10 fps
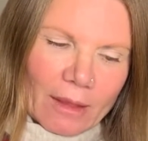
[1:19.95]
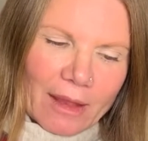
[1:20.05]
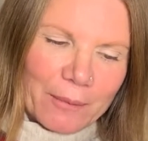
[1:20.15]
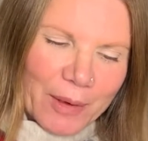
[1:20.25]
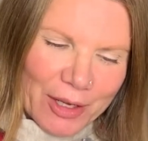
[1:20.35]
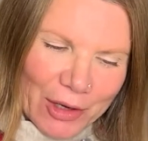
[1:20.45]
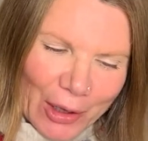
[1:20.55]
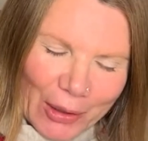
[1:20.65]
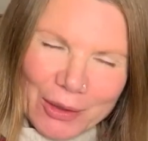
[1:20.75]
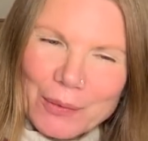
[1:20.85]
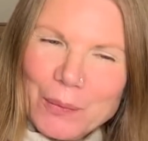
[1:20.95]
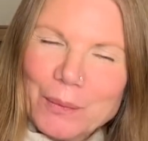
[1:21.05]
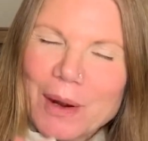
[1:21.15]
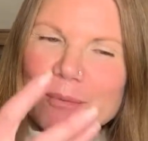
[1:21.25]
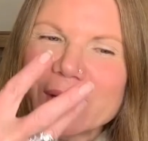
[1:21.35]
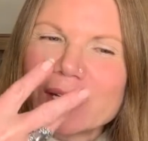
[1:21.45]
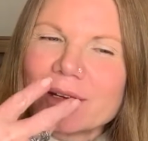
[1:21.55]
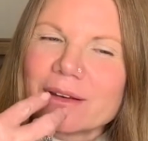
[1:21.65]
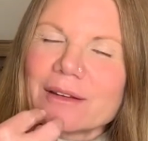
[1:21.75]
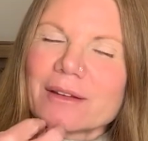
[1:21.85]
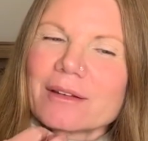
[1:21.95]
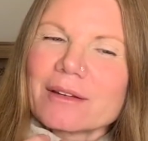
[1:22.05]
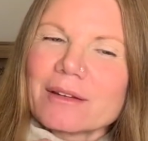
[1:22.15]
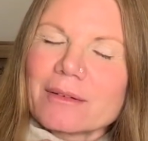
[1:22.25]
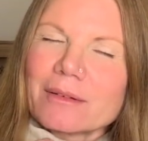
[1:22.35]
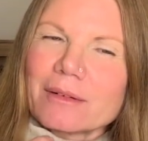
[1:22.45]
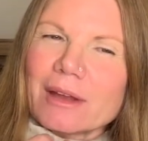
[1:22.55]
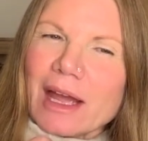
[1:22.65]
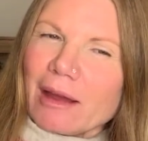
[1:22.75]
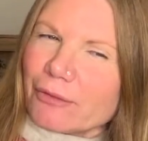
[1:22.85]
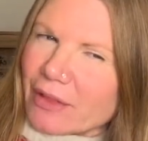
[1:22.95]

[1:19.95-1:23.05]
And we know when we have